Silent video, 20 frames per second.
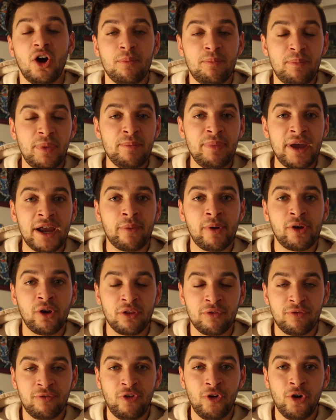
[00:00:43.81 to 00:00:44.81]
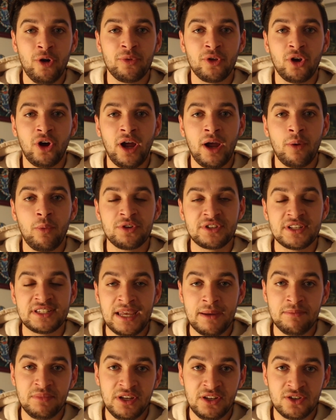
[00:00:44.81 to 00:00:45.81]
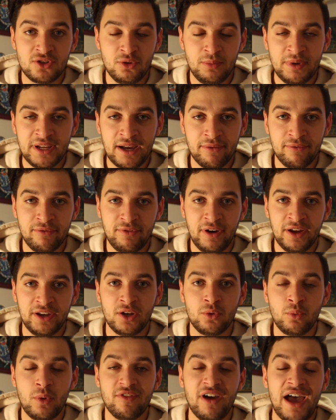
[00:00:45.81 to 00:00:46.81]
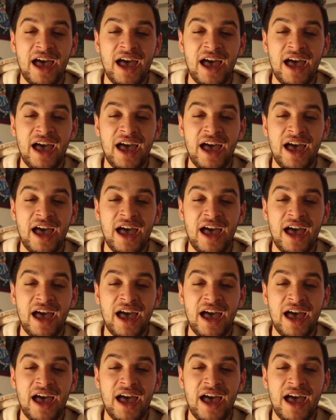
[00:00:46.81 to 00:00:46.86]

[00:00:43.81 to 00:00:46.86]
A bit of background on the firm that I was attempting to become funded with.